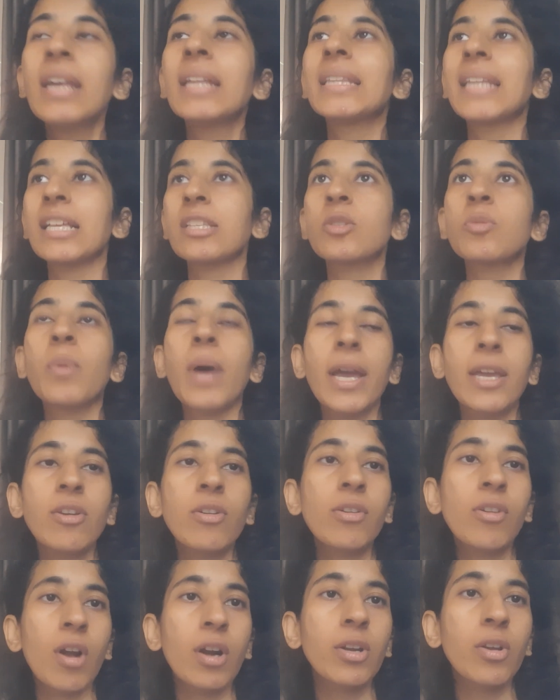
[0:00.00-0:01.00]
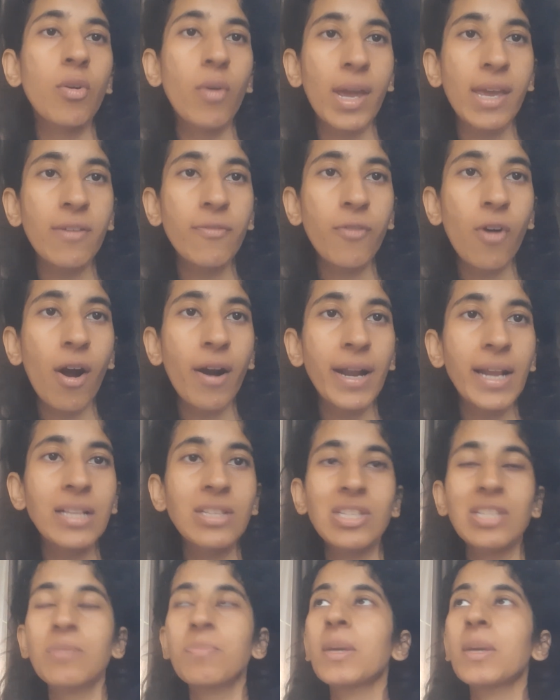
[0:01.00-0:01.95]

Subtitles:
That's why you're not going for it. Just